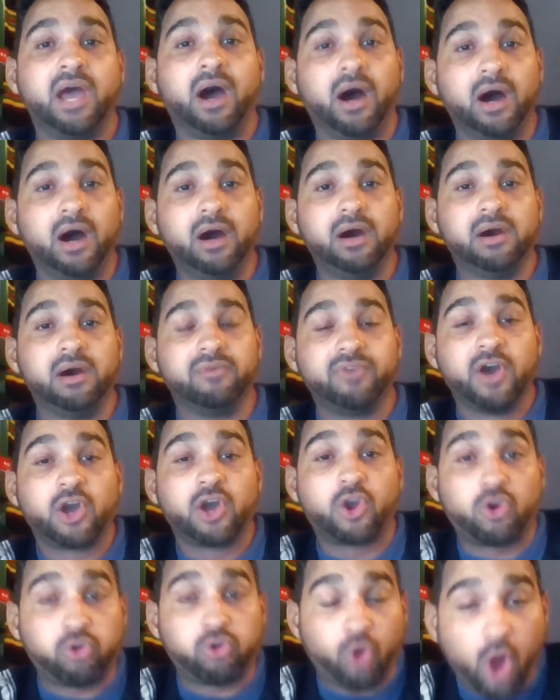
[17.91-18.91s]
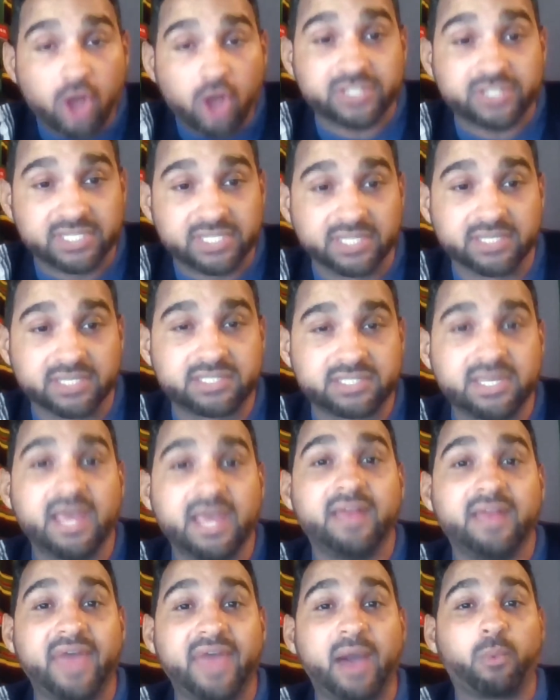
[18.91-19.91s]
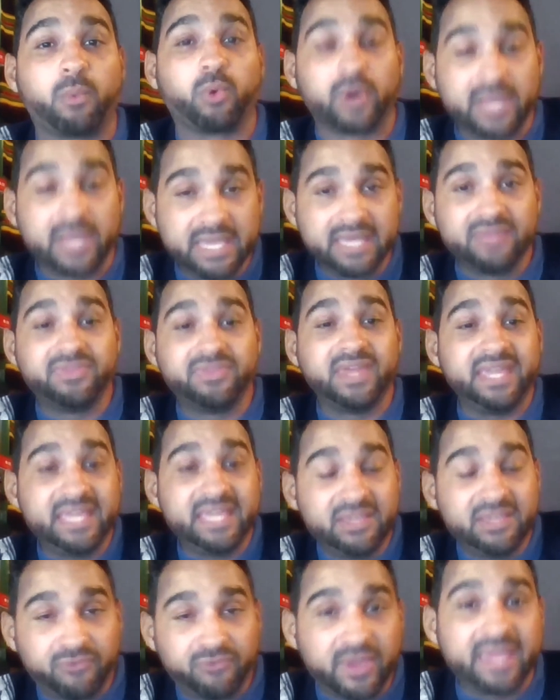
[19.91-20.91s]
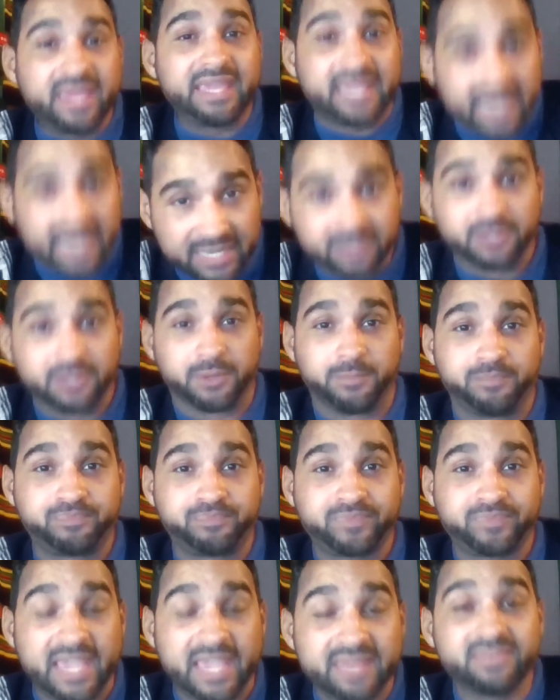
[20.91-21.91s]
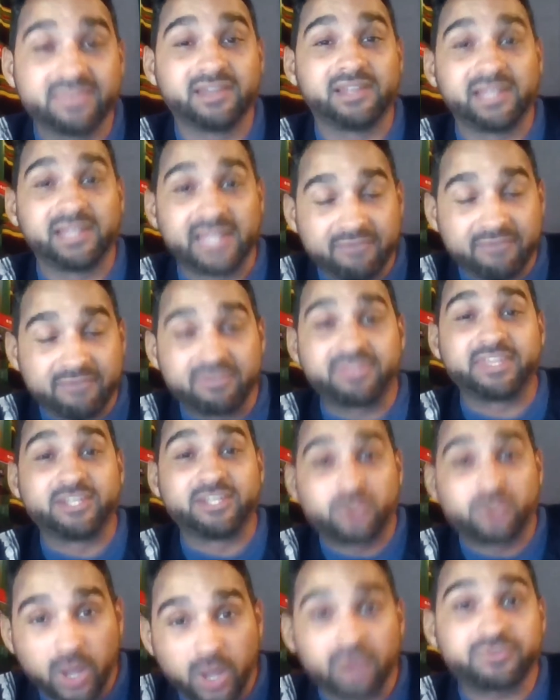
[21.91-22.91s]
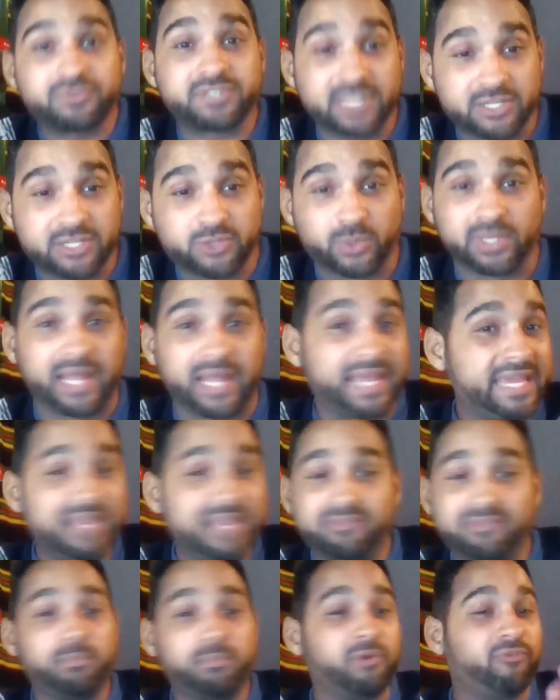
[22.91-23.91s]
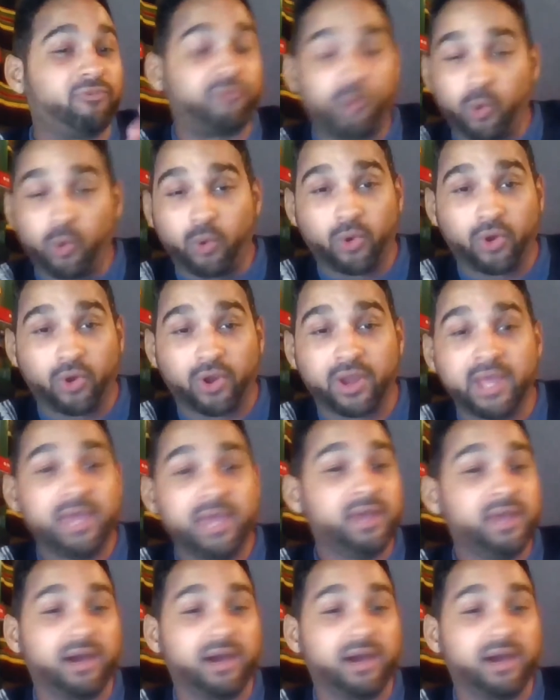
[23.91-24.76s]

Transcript: of crosses that were in the Ife kingdom in the 11th and 12th century, like even before,